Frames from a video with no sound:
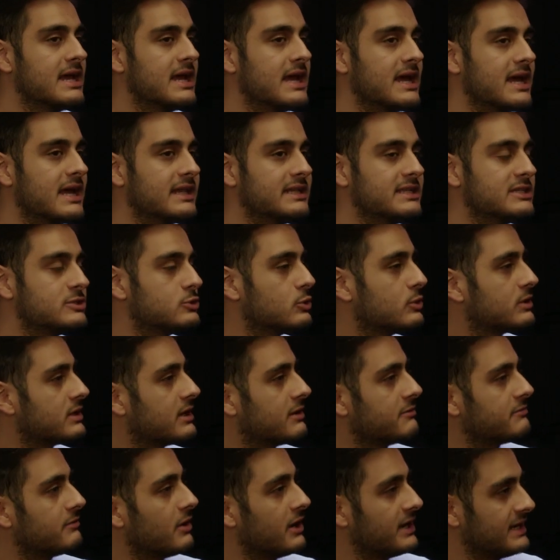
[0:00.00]
this sort
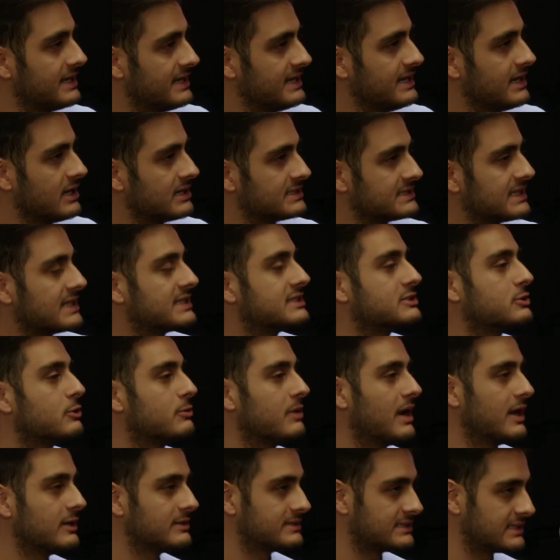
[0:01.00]
of ideas that
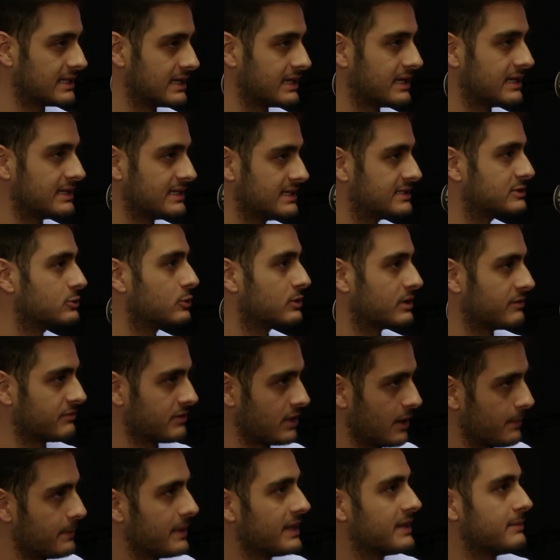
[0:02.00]
surrounds this sort of
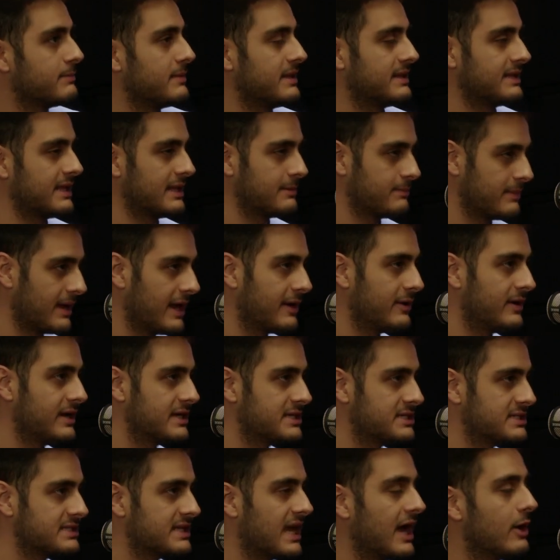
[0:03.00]
commitment and
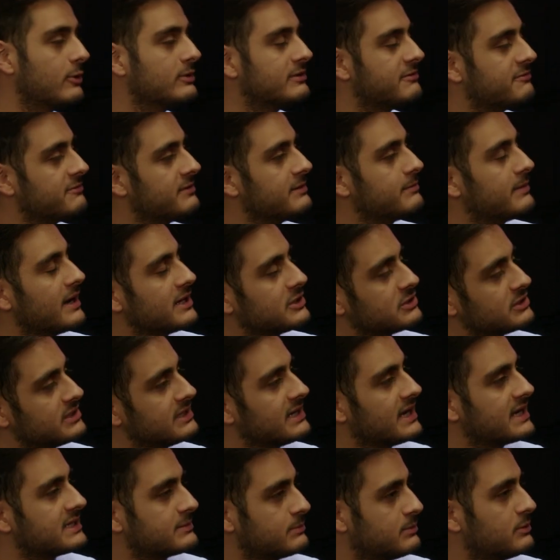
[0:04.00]
marriages. How the film actually
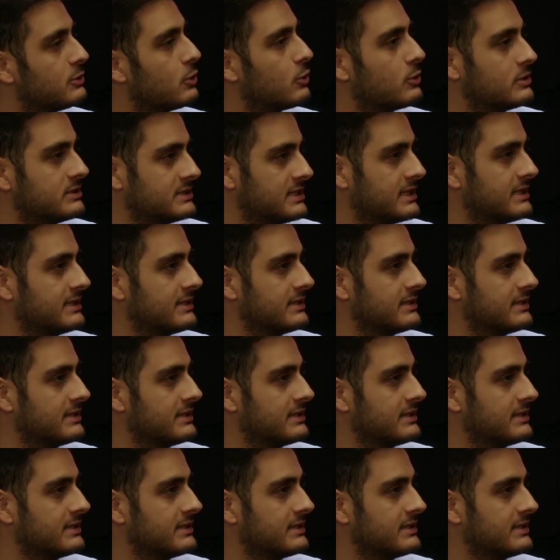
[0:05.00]
explores it.